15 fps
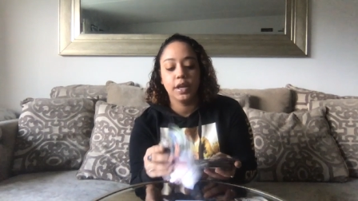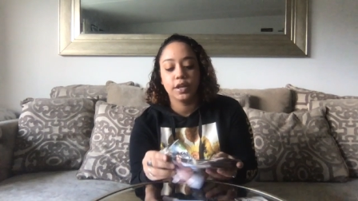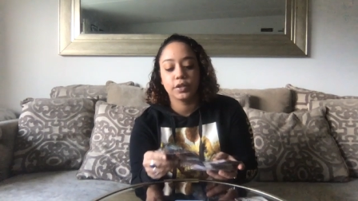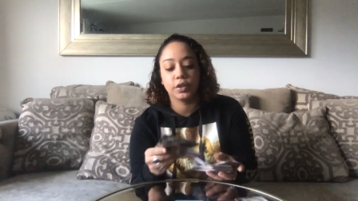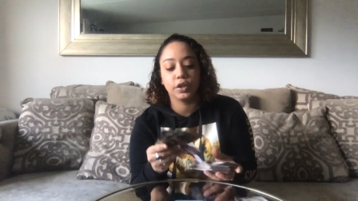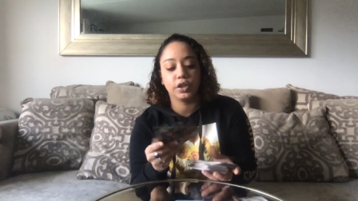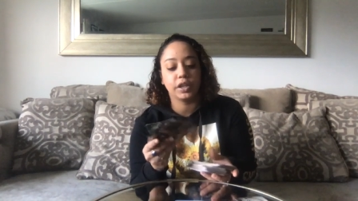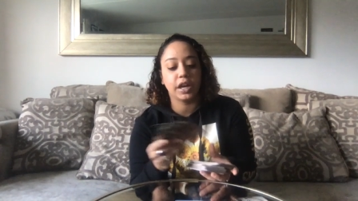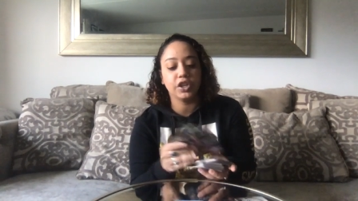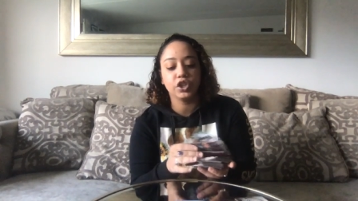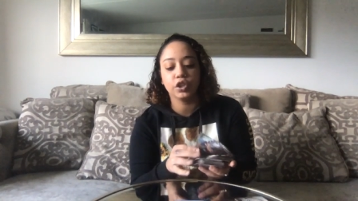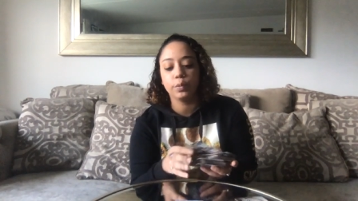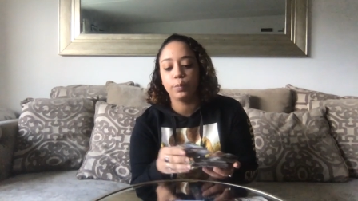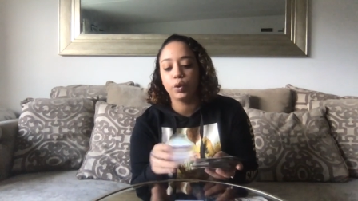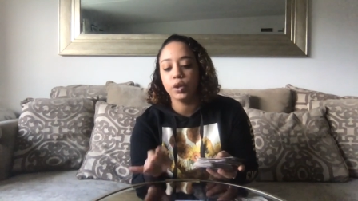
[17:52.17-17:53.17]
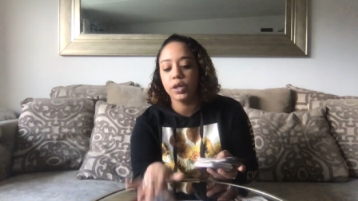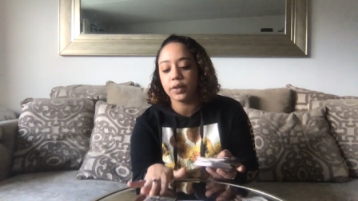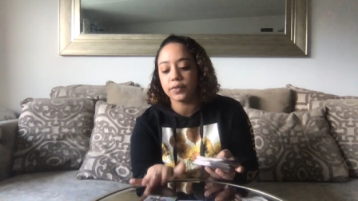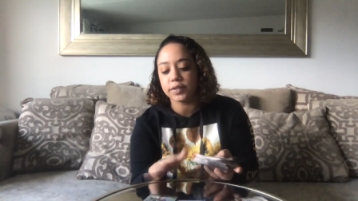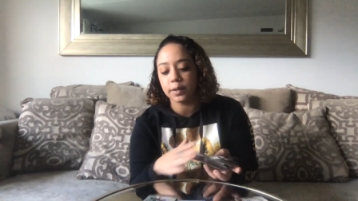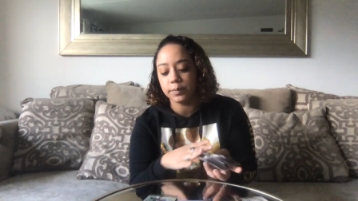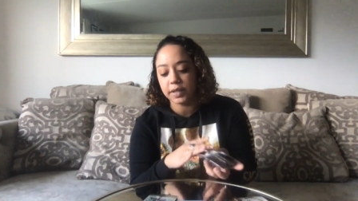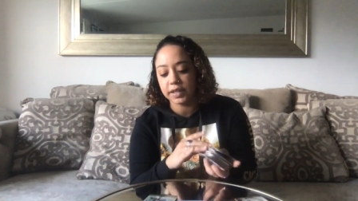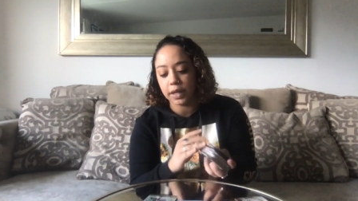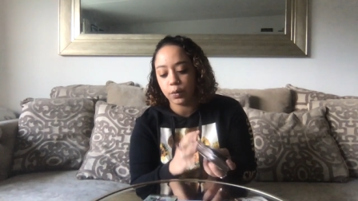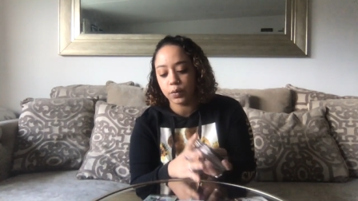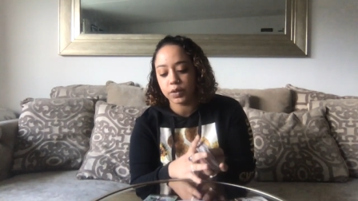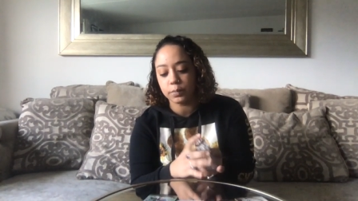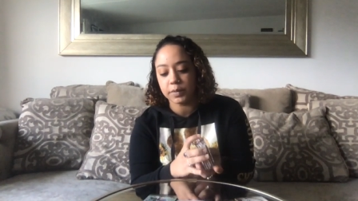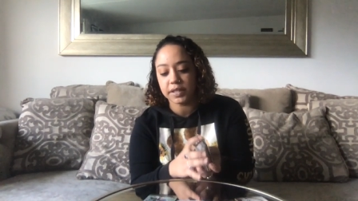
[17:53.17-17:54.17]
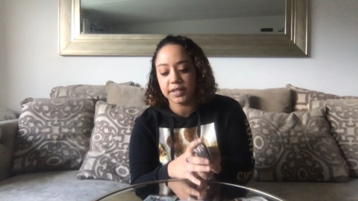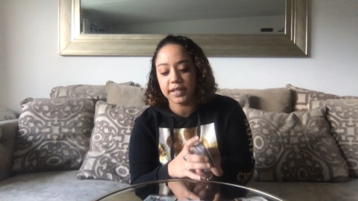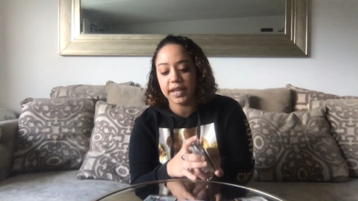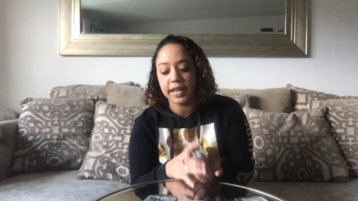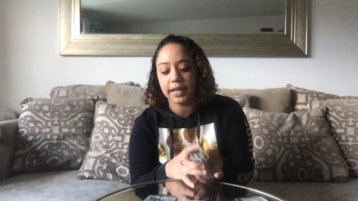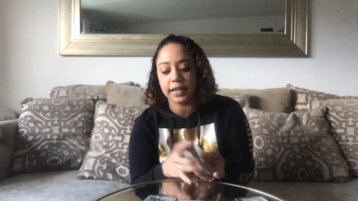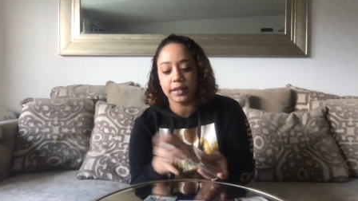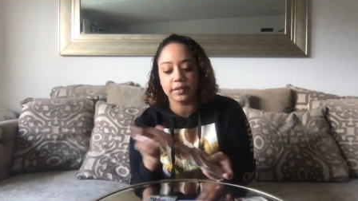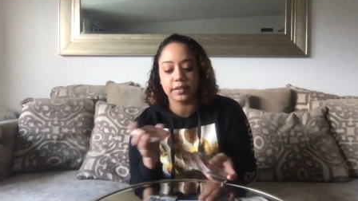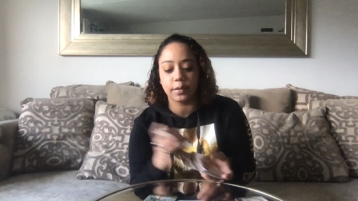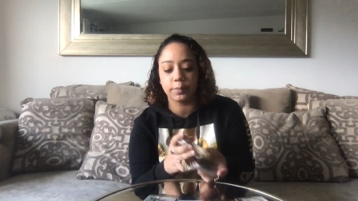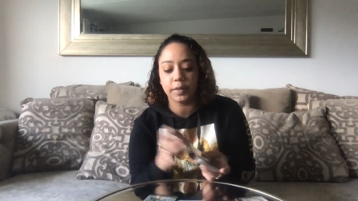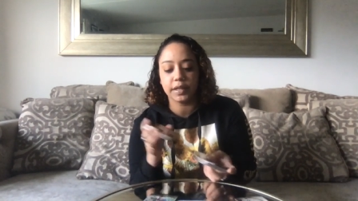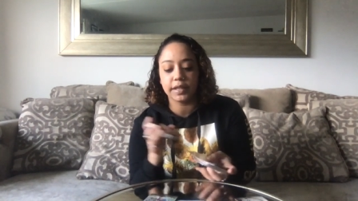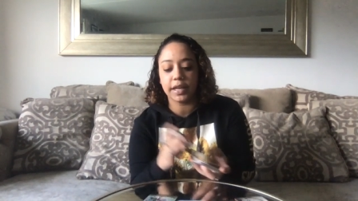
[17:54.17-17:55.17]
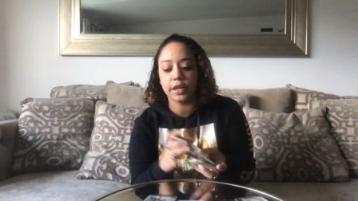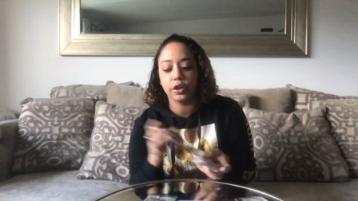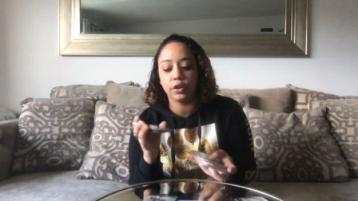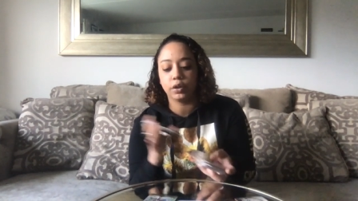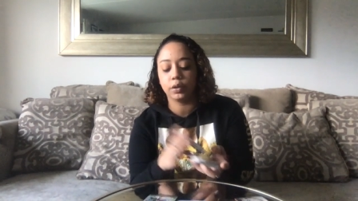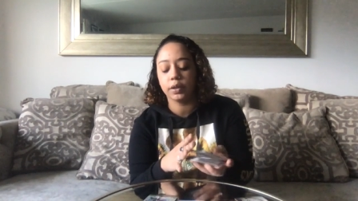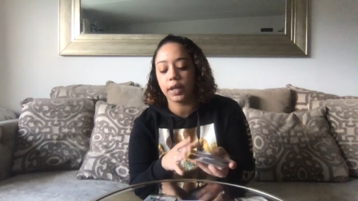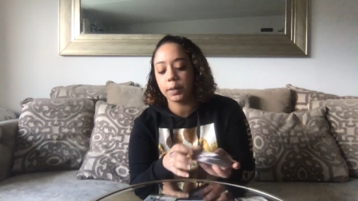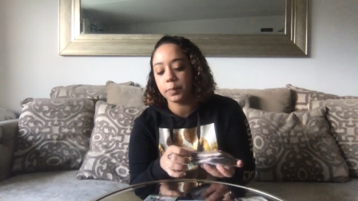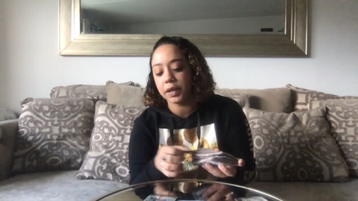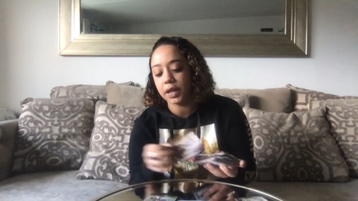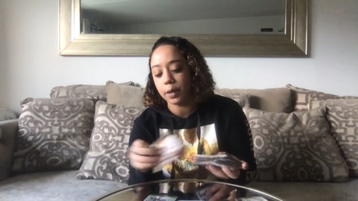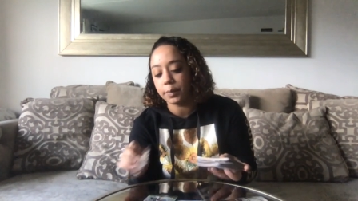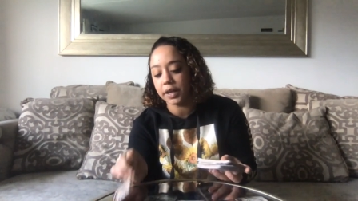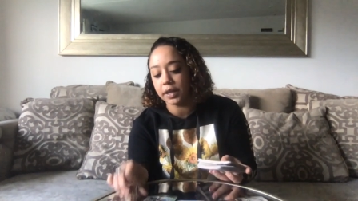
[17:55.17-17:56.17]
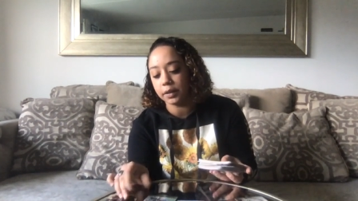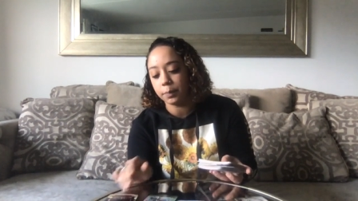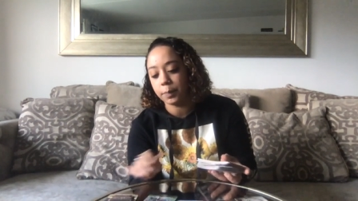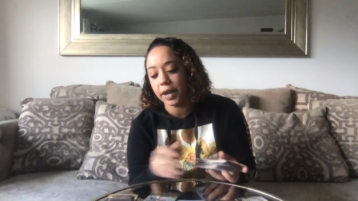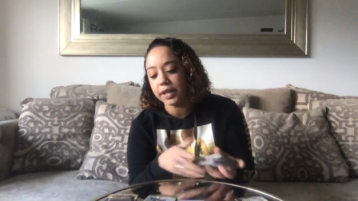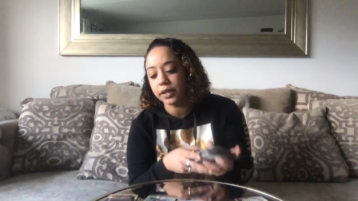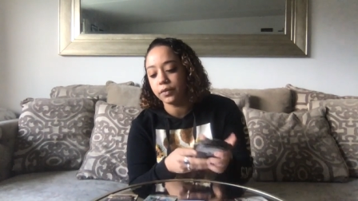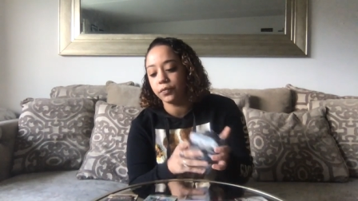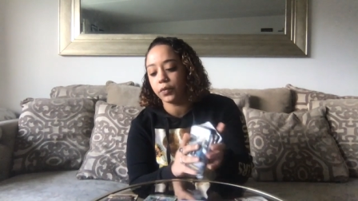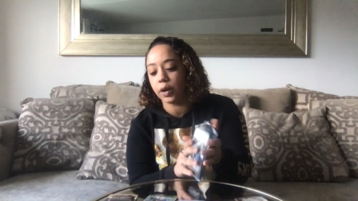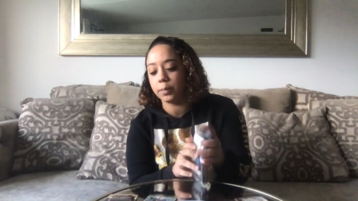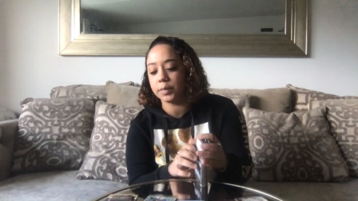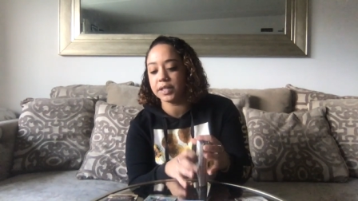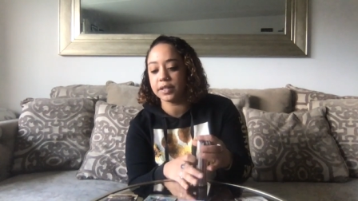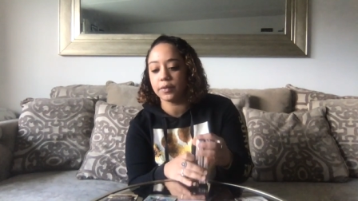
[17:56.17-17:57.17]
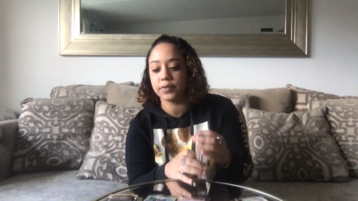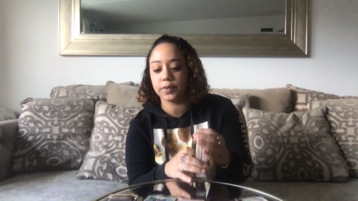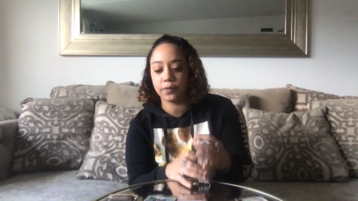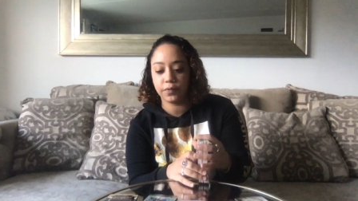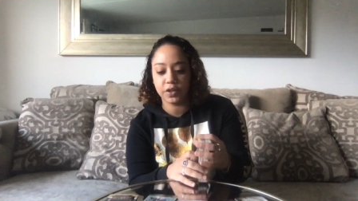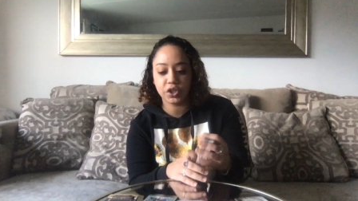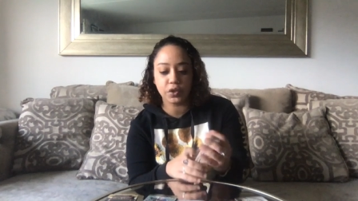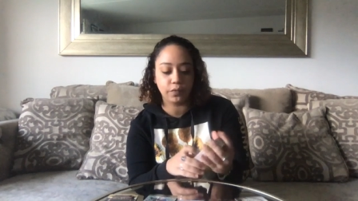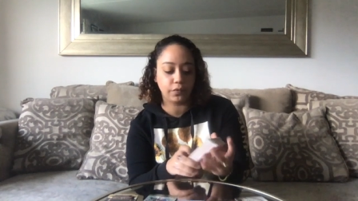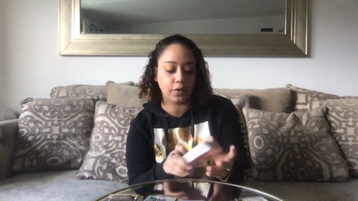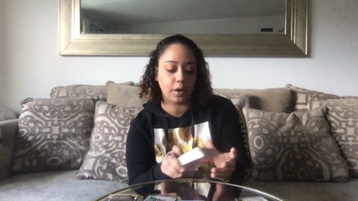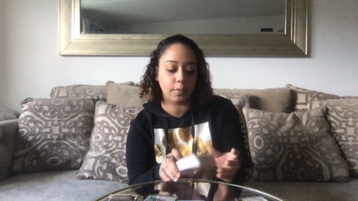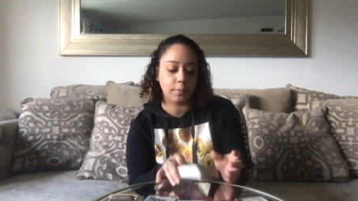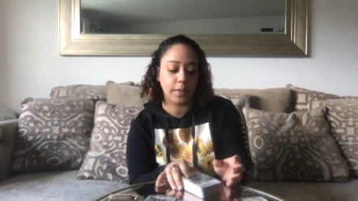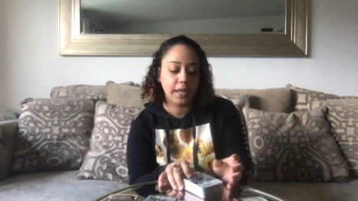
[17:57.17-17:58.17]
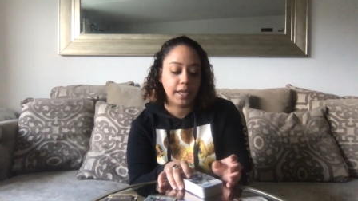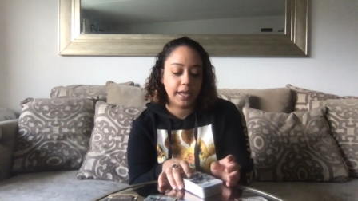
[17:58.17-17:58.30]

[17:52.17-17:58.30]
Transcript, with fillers: So you're dodging the bullet of something that was a mistake, and something that you're like becoming independent from and self-sufficient from.